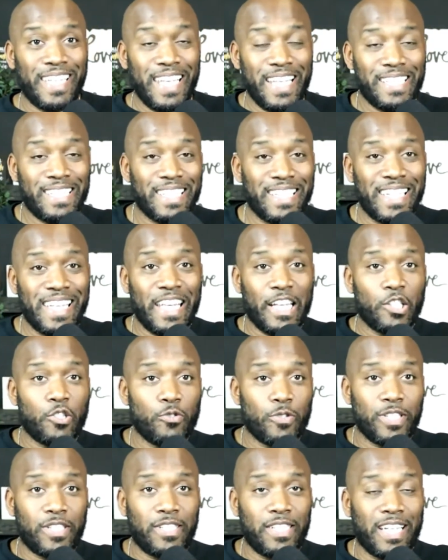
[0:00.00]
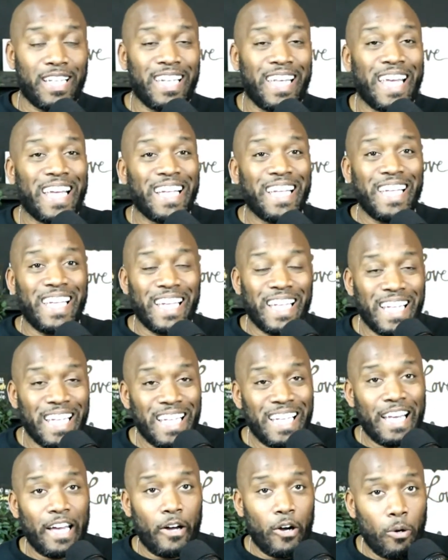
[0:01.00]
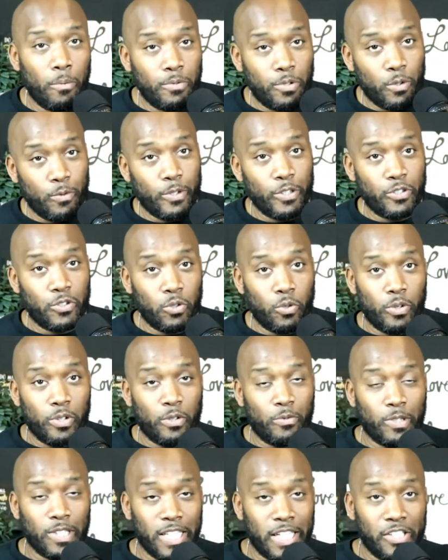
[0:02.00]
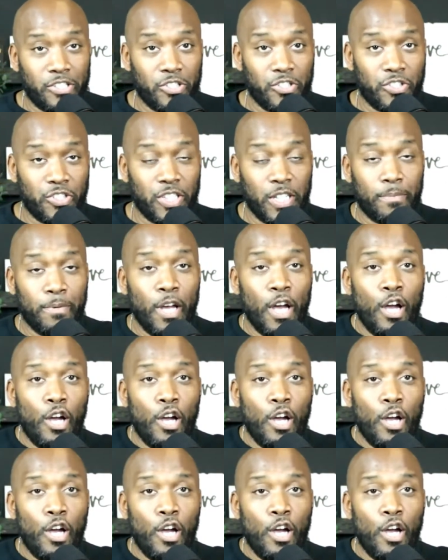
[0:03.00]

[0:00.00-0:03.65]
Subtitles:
isn't interested in getting help to restore the relationship,